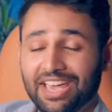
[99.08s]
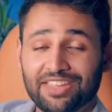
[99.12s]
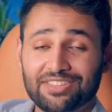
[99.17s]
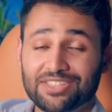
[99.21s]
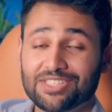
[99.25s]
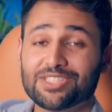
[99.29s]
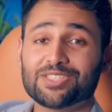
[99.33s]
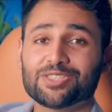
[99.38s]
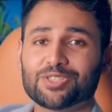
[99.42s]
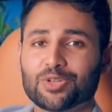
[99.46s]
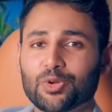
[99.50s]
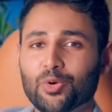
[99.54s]
And
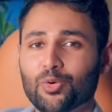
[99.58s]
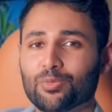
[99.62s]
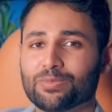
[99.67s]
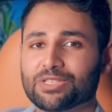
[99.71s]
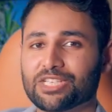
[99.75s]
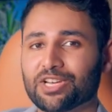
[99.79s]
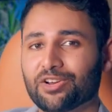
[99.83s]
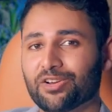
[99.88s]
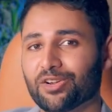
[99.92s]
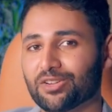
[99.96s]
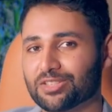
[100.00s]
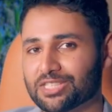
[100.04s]
this is a cool
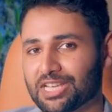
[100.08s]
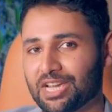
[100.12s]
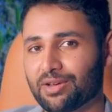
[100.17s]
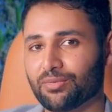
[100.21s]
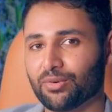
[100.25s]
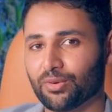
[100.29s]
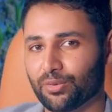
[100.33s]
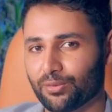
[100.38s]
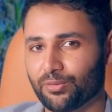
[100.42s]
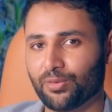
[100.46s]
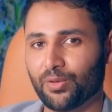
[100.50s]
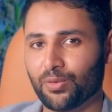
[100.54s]
material to have
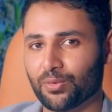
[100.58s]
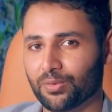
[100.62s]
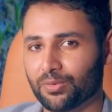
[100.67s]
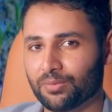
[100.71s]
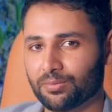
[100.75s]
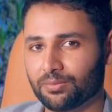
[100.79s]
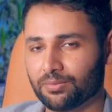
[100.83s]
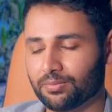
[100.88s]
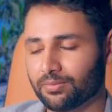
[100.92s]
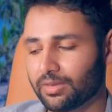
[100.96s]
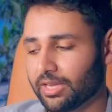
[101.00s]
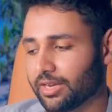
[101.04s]
on a
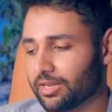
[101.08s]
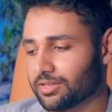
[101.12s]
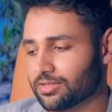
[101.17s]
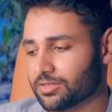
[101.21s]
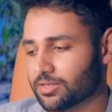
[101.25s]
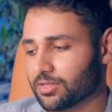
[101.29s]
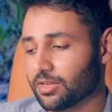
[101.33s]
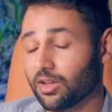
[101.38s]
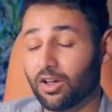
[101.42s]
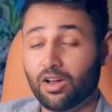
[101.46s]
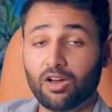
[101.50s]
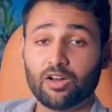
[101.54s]
phone. It
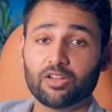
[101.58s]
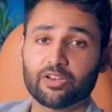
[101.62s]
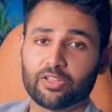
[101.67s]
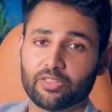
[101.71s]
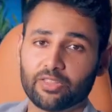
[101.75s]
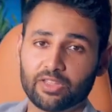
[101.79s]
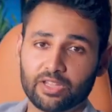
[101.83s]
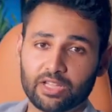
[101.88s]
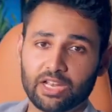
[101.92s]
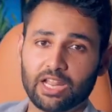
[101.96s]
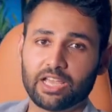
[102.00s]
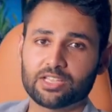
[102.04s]
is harder
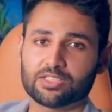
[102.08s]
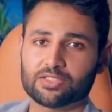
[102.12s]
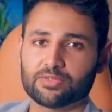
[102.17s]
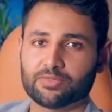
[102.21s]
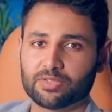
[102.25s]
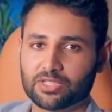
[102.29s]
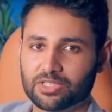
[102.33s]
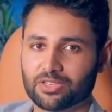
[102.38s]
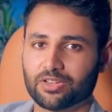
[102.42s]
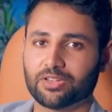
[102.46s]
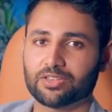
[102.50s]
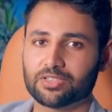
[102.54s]
than glass
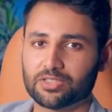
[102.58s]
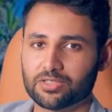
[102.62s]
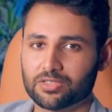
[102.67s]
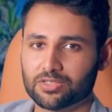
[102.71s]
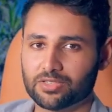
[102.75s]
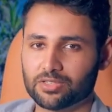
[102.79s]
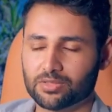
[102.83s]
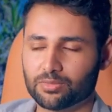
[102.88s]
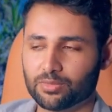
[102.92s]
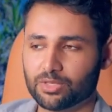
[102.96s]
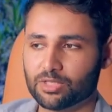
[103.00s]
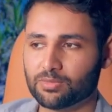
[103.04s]
for
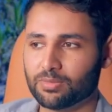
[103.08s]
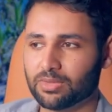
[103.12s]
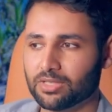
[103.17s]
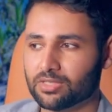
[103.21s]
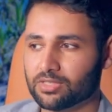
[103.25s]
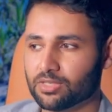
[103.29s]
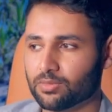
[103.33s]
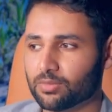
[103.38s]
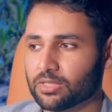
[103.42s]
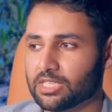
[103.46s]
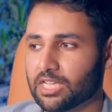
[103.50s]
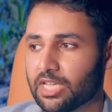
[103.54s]
starters, which
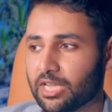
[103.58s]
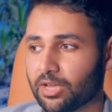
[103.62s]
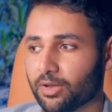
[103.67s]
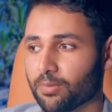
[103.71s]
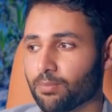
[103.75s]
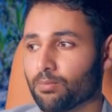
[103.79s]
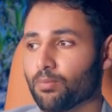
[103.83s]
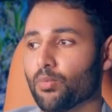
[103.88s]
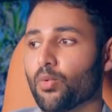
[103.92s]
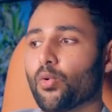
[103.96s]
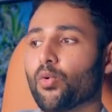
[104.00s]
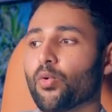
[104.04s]
means it would take
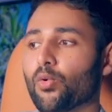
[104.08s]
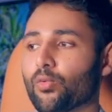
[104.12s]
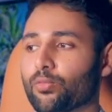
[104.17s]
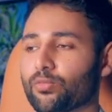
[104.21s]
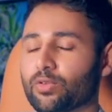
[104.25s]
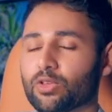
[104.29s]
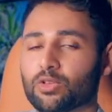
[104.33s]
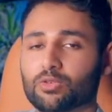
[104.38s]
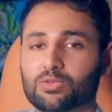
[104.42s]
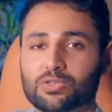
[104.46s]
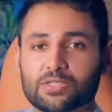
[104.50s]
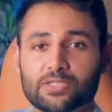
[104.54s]
more
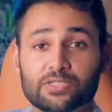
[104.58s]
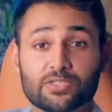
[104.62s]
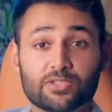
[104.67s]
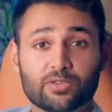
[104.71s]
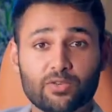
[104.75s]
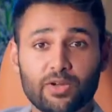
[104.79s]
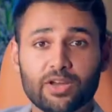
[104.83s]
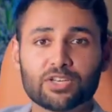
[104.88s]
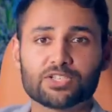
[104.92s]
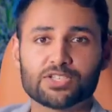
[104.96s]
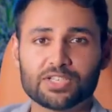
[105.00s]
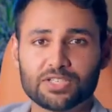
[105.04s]
for you to
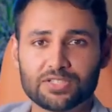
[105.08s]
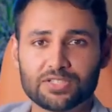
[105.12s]
scratch